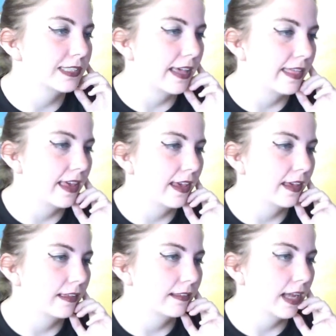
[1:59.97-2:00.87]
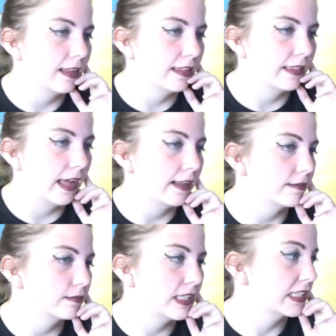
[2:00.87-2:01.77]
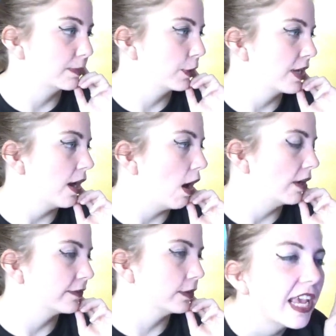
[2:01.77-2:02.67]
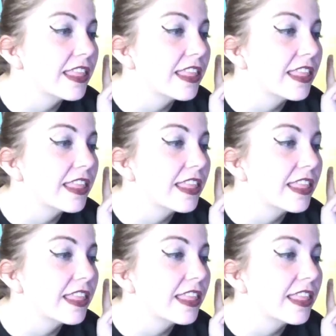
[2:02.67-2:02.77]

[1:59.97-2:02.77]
I think that that that's pretty awful.